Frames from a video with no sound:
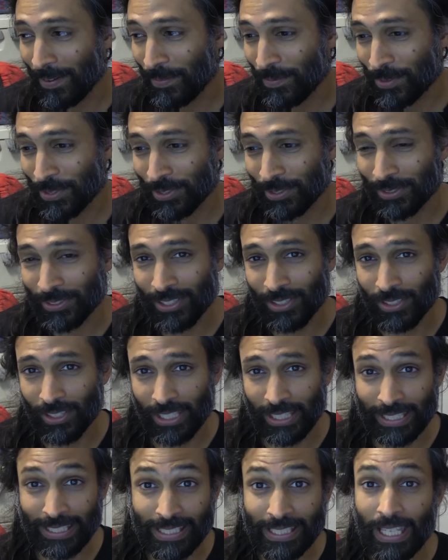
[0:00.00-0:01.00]
So they're
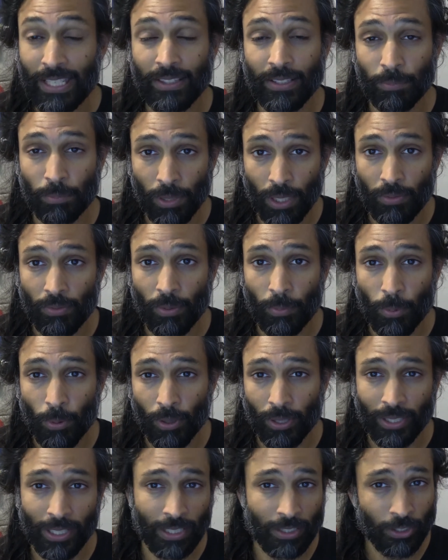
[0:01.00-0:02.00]
like, get the blood
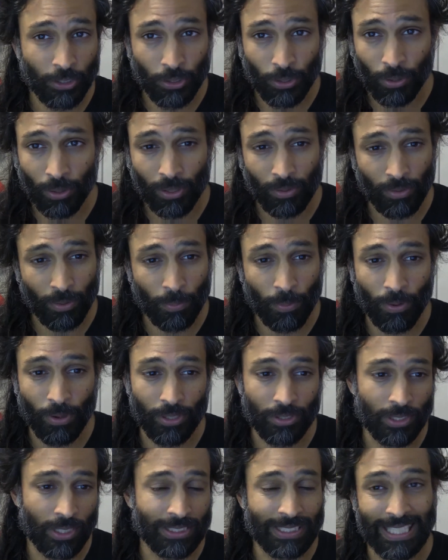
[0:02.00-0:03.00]
report, get the urine
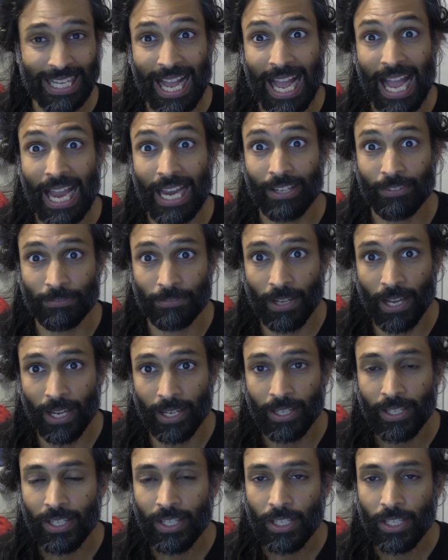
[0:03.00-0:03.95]
report. So I was like, all right, fine.